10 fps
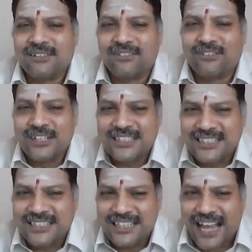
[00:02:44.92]
what is
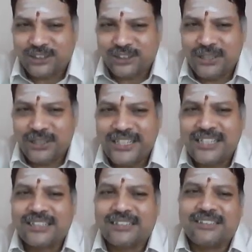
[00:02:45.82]
the actual
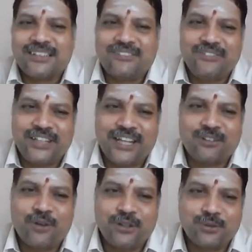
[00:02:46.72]
yield that we can
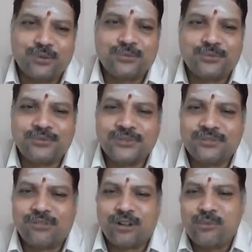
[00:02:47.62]
go into,
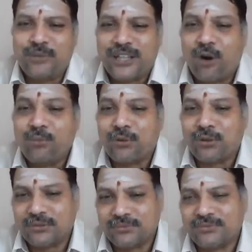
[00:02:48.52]
what will be the output.
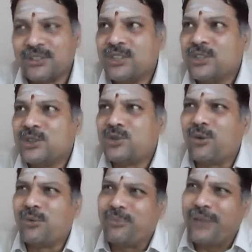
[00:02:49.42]

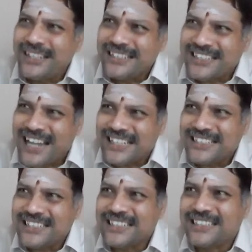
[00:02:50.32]
So many
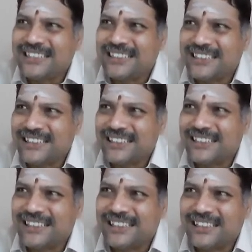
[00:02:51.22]
statistical
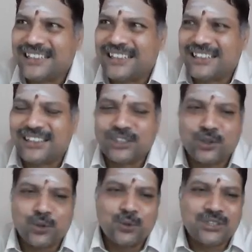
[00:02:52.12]

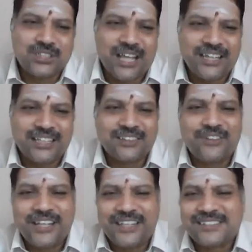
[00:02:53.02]
tools like
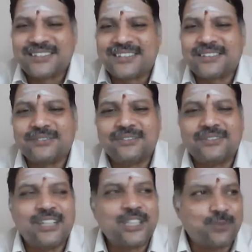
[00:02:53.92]
variance,
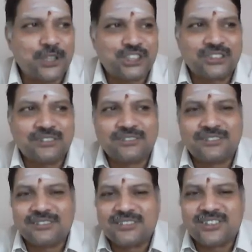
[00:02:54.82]
dispersion,
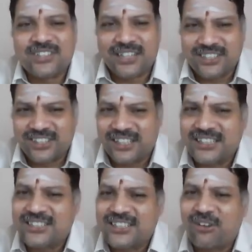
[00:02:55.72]
central
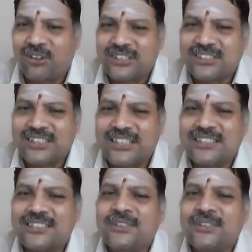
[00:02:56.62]
tendency, all these things